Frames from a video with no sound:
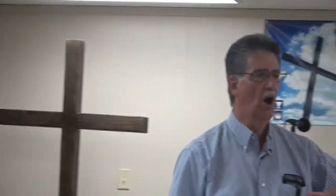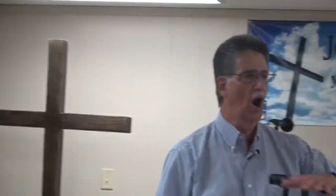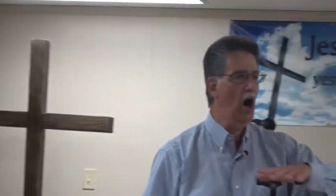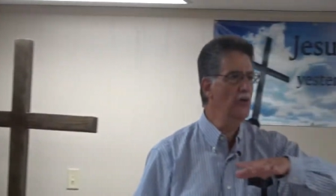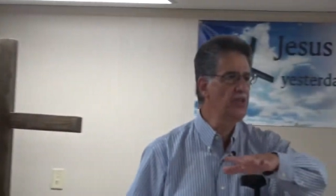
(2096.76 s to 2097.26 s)

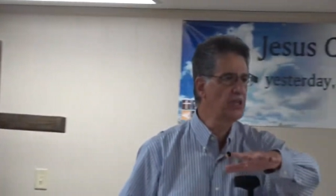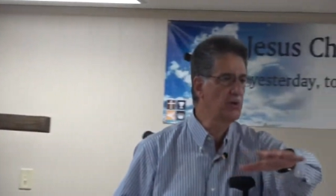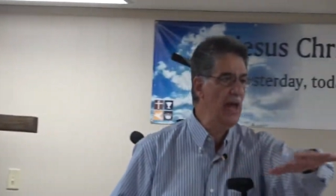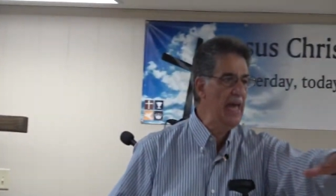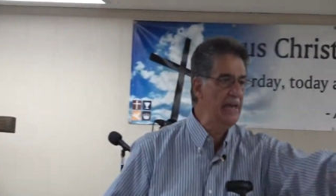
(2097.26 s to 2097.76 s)
all the
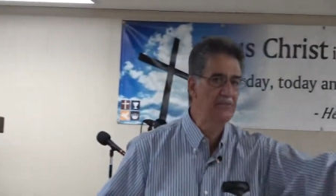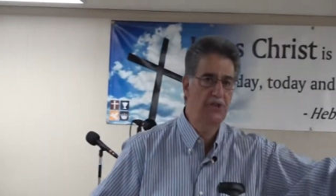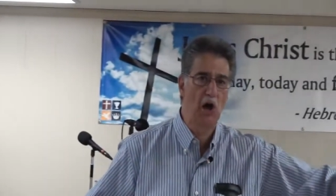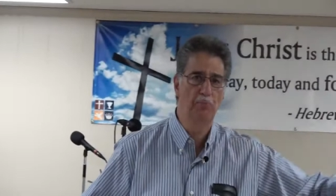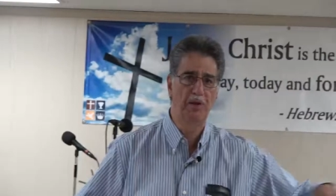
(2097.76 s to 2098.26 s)
graves
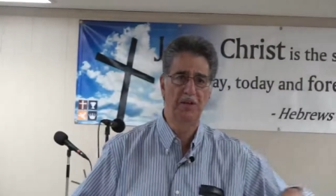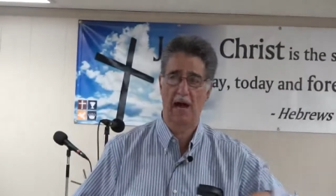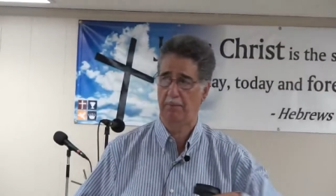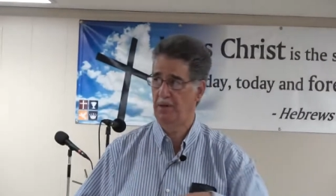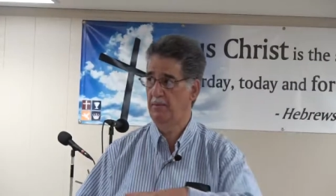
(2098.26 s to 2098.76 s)
opened
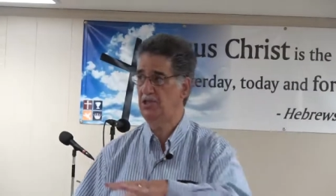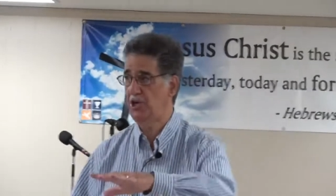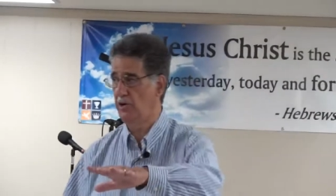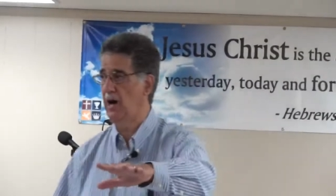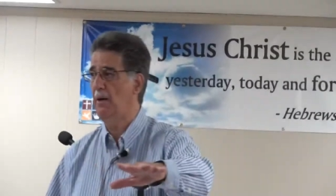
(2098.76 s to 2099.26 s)
up. Let me
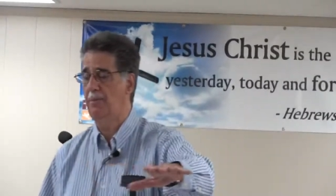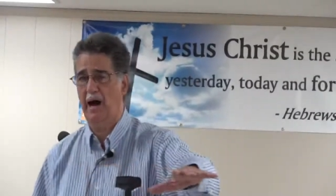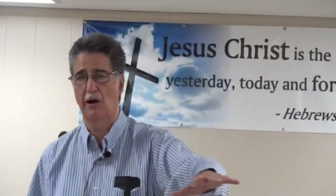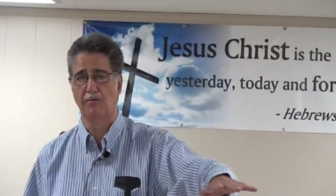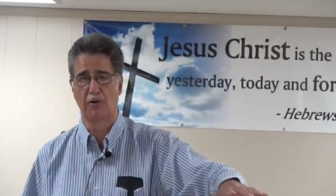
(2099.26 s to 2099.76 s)
show you how
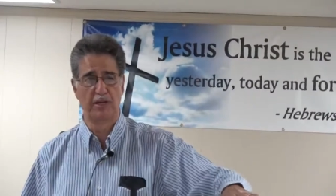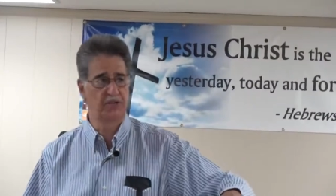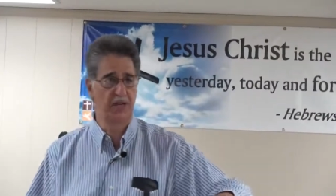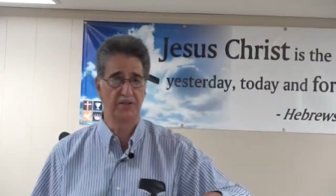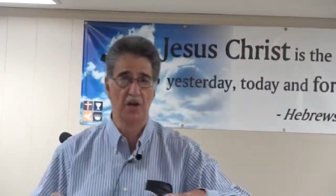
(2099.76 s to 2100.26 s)
powerful
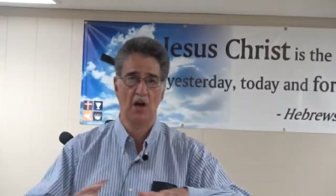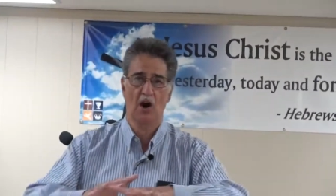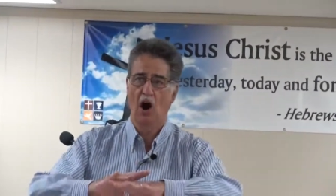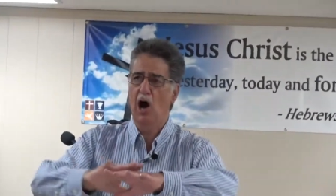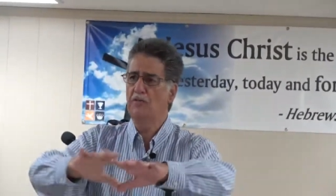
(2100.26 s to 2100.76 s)
this is.
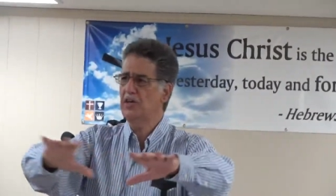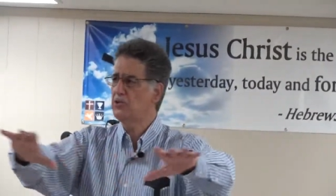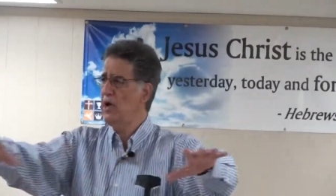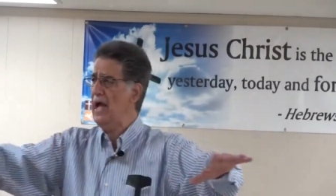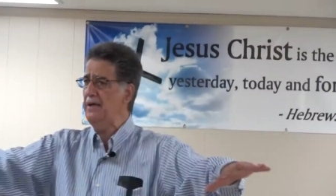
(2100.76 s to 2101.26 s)
All the
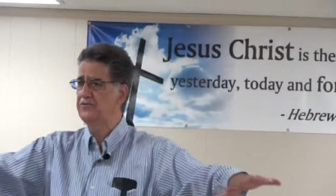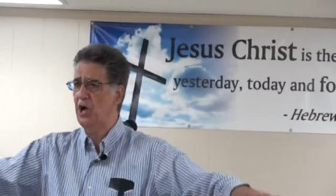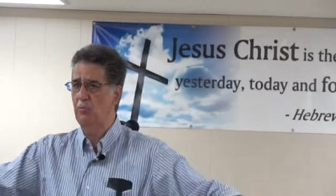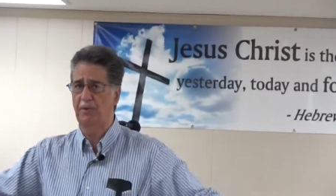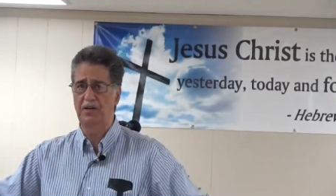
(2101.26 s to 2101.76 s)
graves
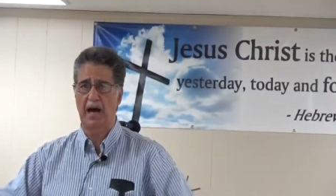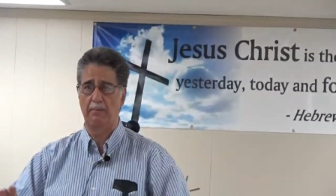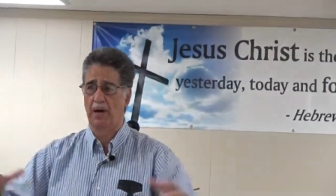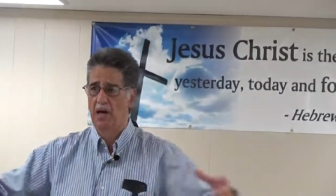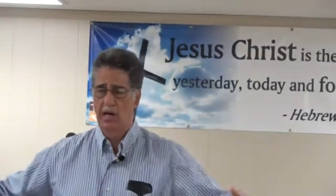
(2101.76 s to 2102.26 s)
opened
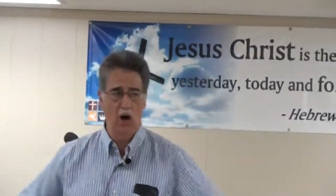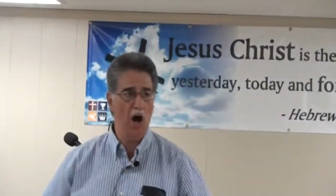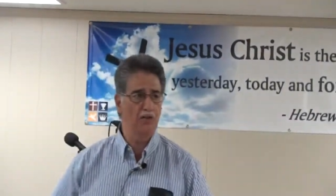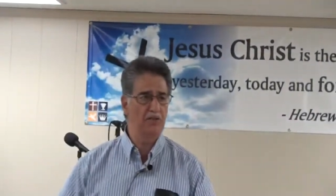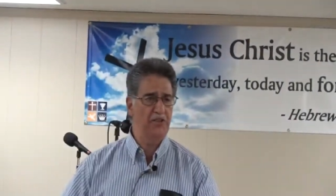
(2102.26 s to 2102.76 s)
up, and
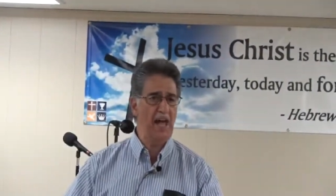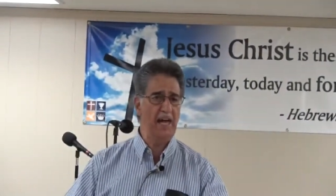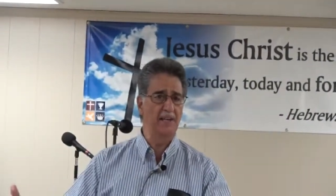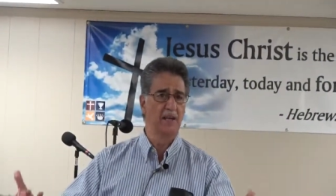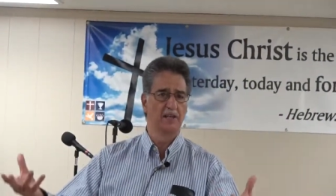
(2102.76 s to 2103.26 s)
all the
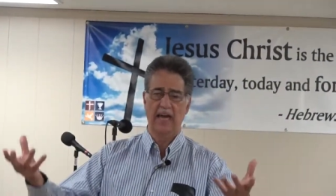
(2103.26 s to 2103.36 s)
dead